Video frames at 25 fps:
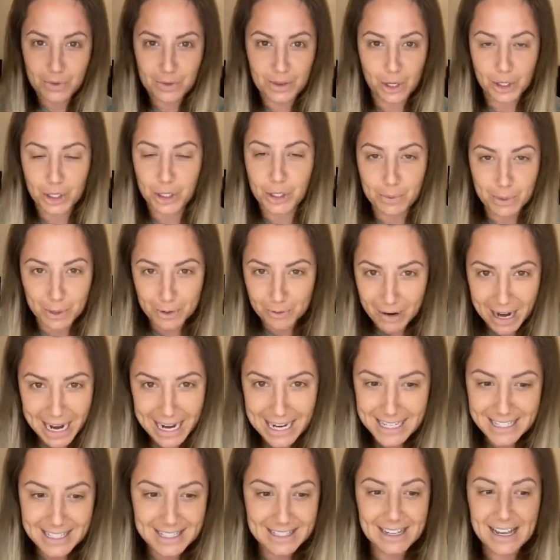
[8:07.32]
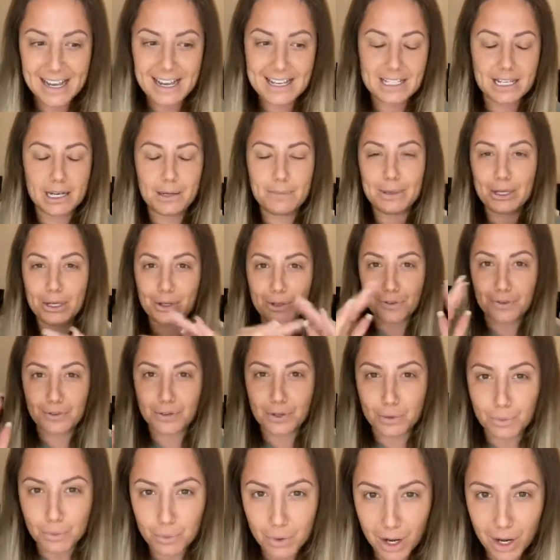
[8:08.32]
the human race, it's going to be good for
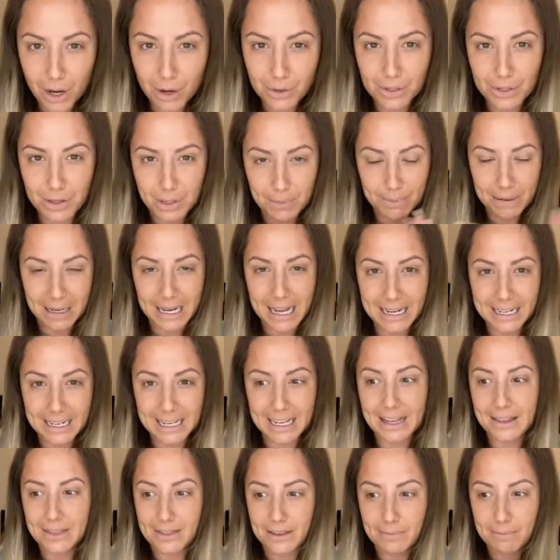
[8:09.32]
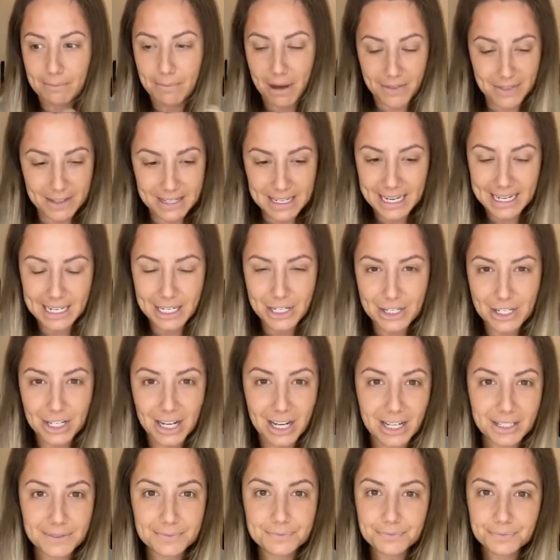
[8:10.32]
the world, the planet, that Mother
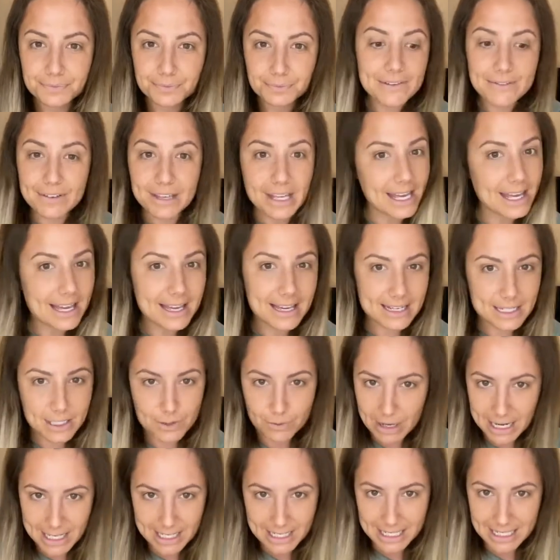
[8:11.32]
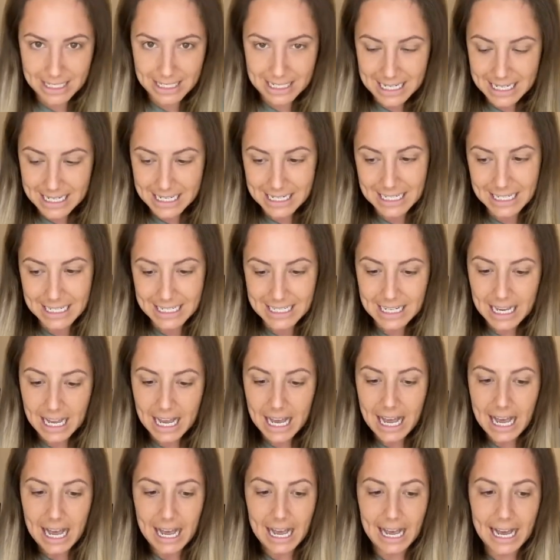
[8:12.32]
Nature, giving it its rest it's needed.
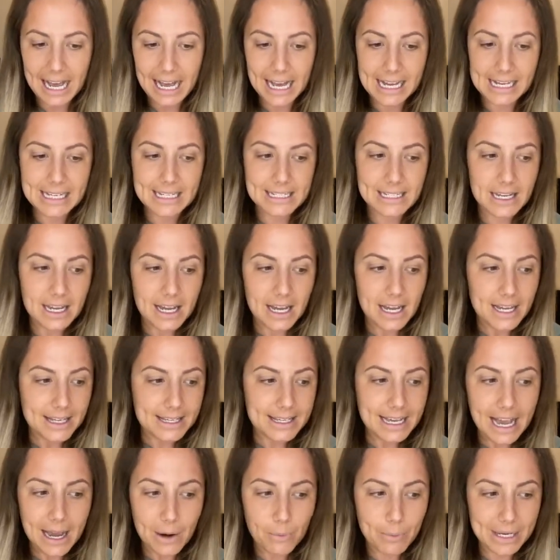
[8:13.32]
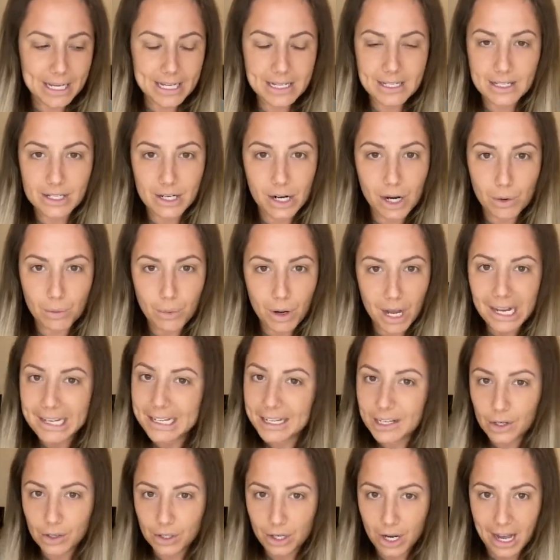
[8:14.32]
And yeah, we can start
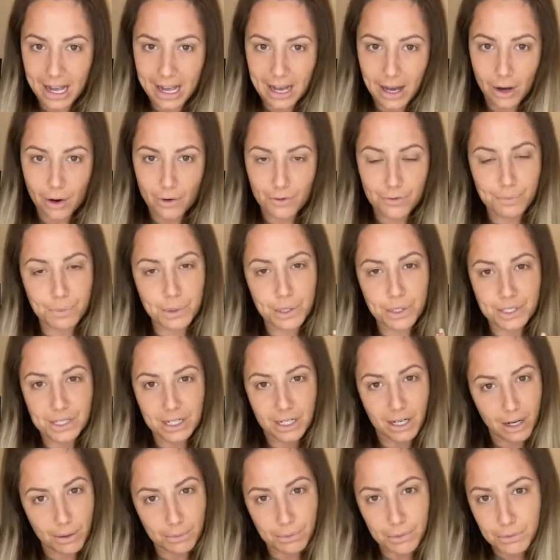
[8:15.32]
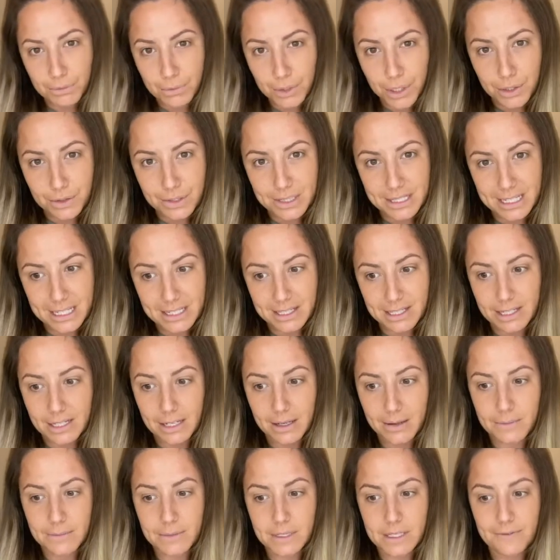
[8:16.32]
working on our health, boosting our immune
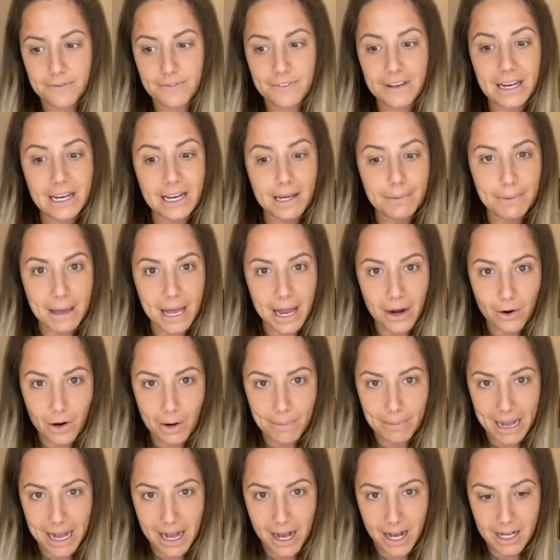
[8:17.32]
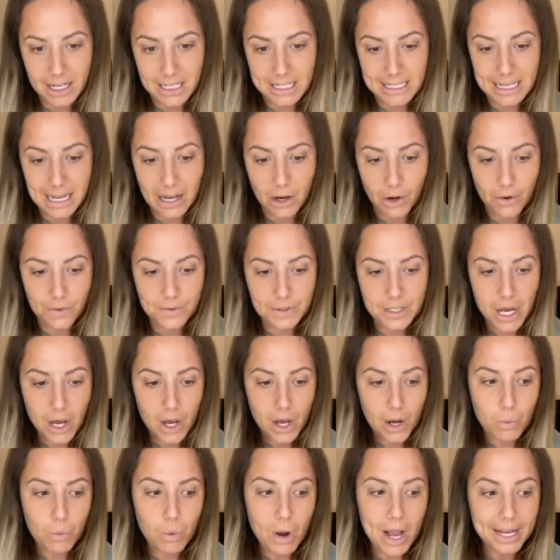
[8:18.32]
systems, feeling better about ourselves,
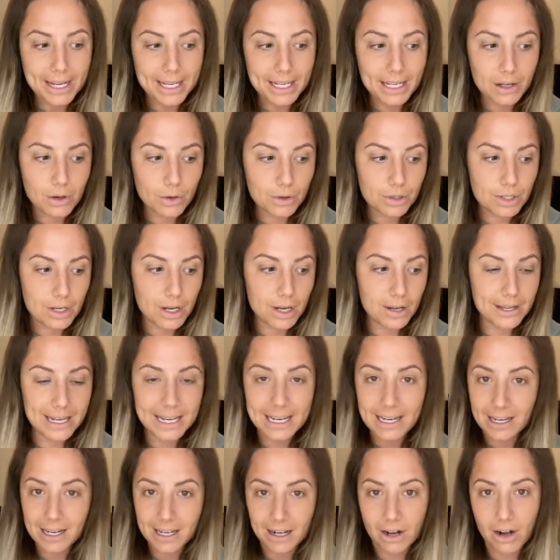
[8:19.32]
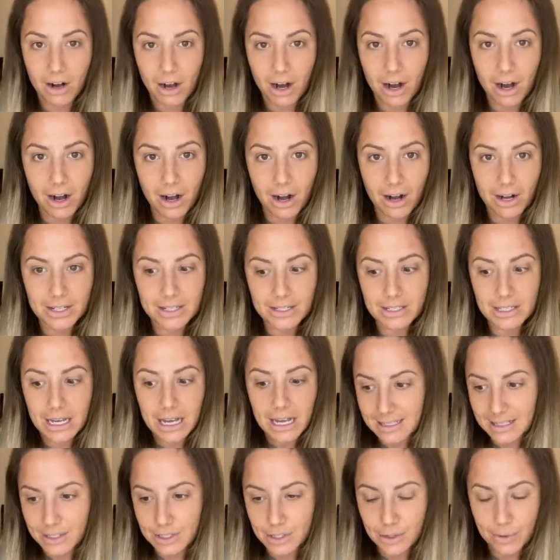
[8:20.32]
working on healing our hearts,
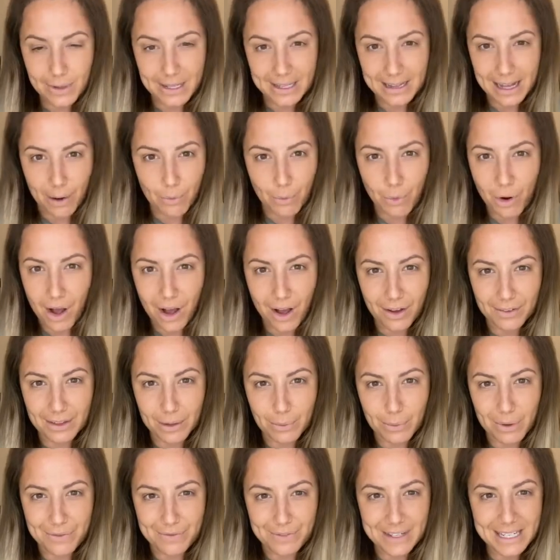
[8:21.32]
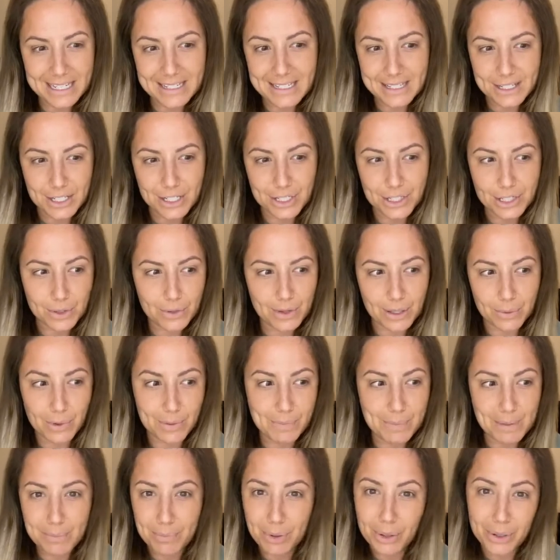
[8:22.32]
doing that work that we've needed to do that we've
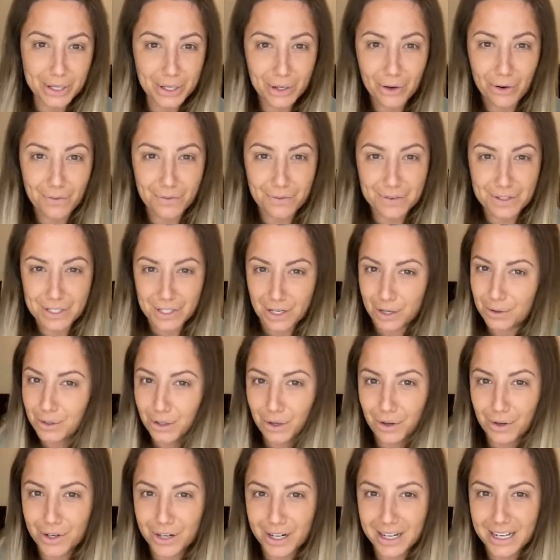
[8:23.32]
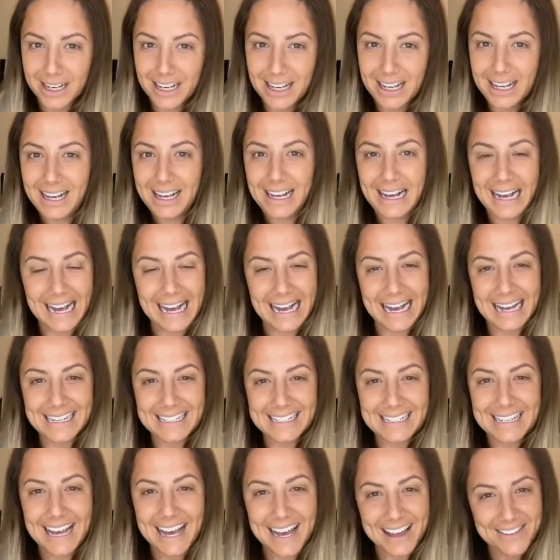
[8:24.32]
been putting off for so long. And
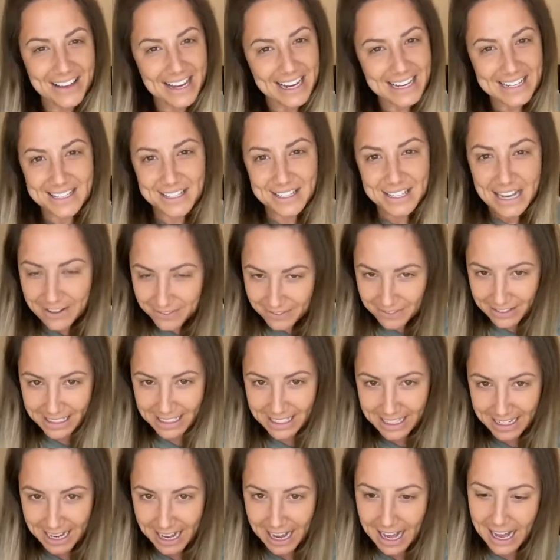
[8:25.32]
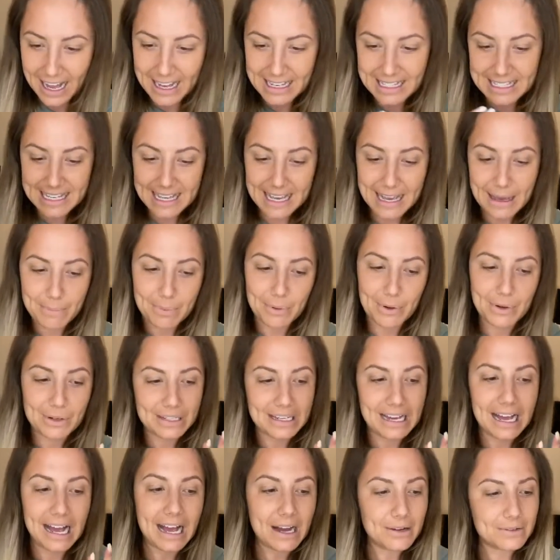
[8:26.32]
yeah, that is definitely a tip on
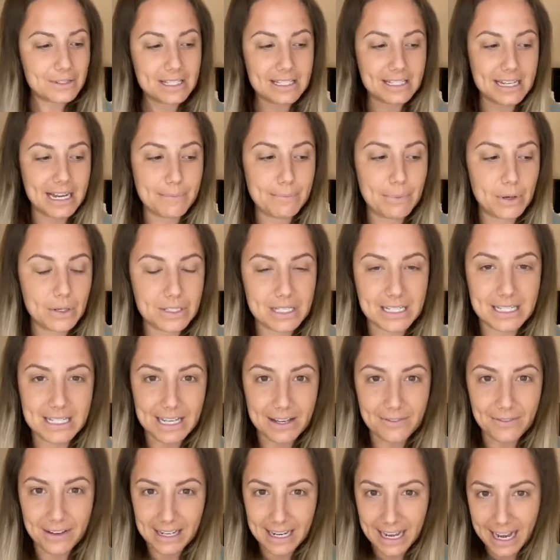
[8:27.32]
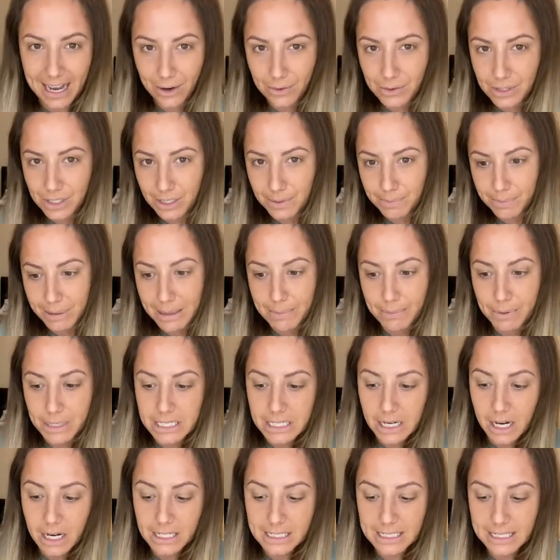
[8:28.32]
how to stay positive and how to be
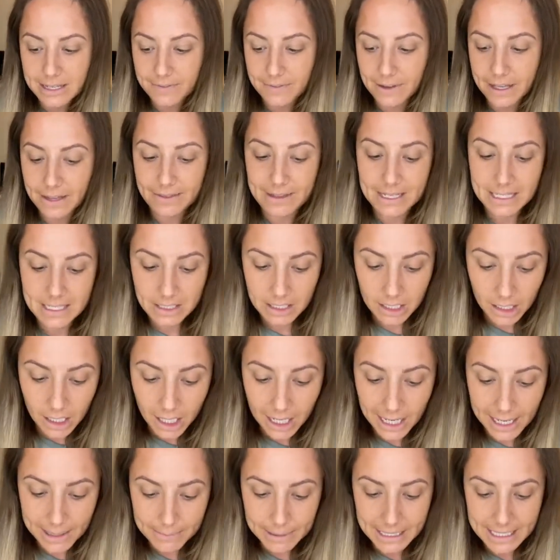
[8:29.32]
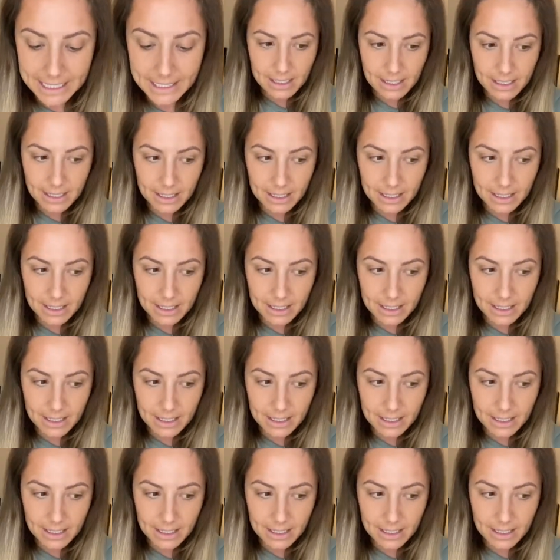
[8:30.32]
productive in this time is